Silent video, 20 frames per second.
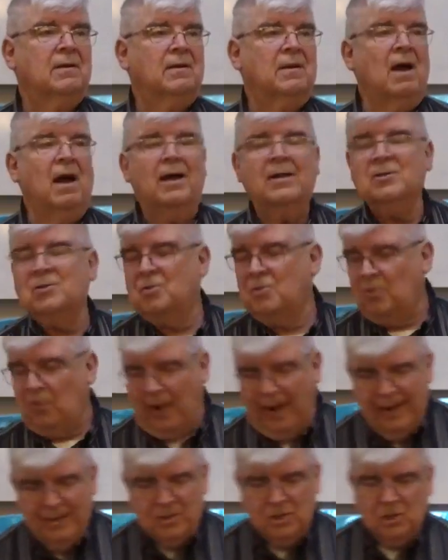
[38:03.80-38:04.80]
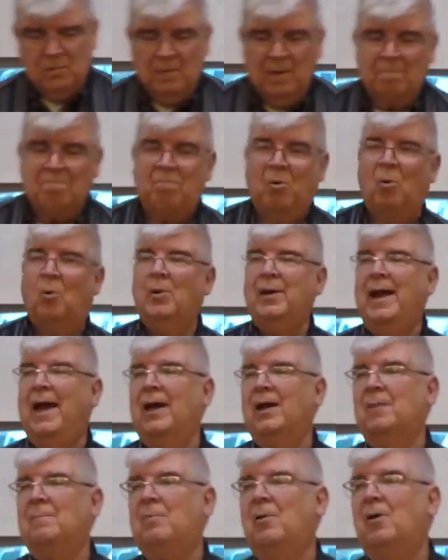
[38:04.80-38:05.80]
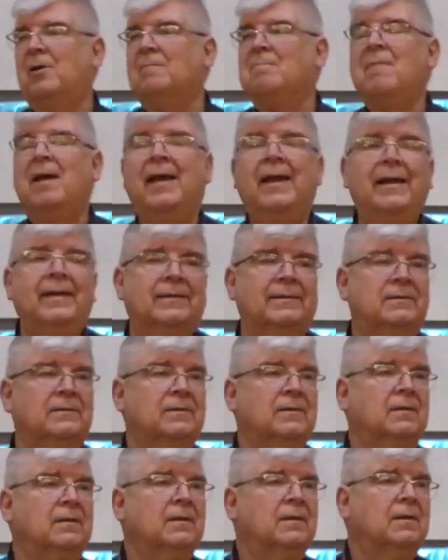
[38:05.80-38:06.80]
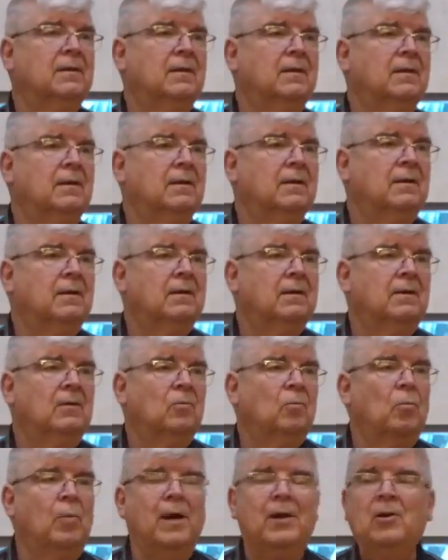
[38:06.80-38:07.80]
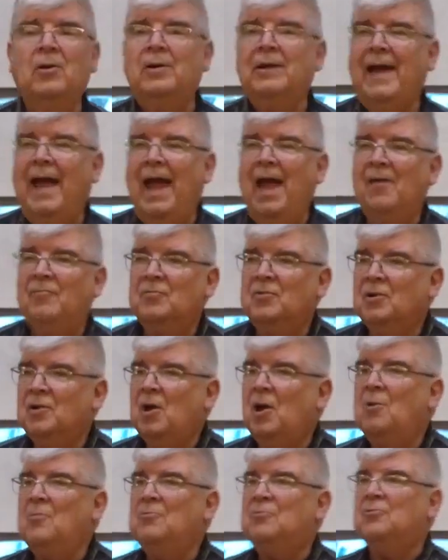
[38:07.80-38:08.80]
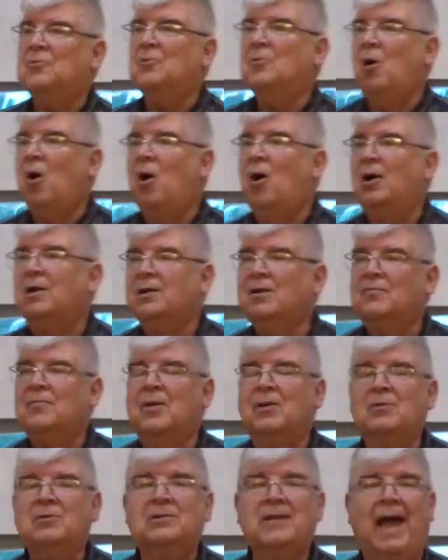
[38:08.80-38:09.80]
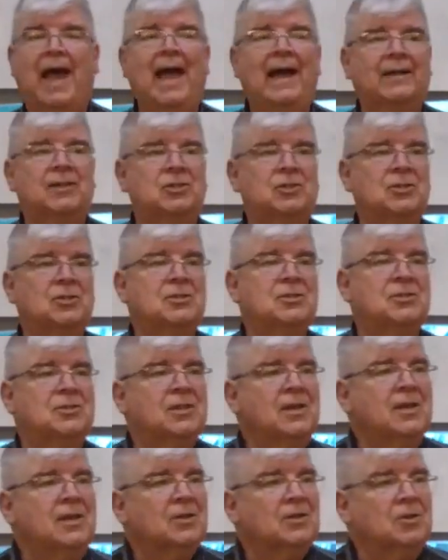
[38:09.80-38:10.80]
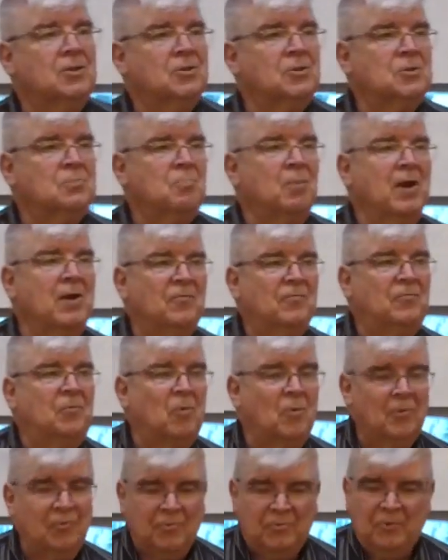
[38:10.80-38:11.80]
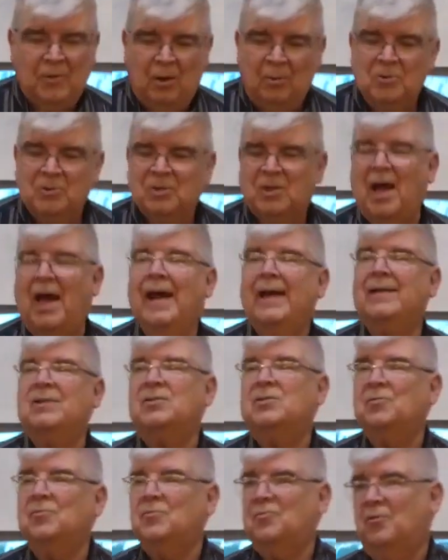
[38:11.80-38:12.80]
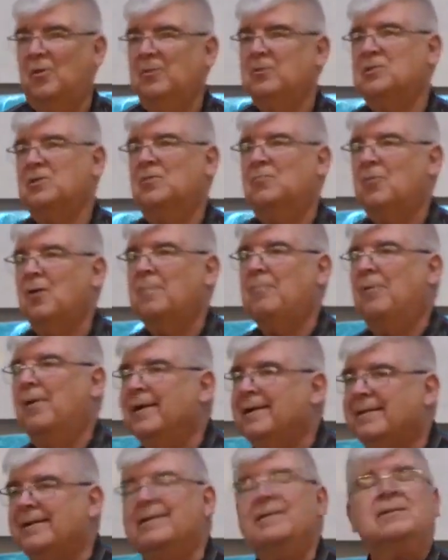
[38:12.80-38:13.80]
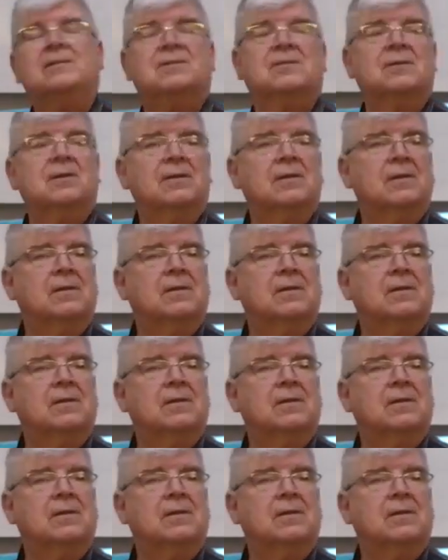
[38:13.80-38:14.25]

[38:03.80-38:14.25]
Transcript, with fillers: God's grace has been poured out upon man. We don't have to go through all of those actions to bring forth those kinds of fruits of repentance.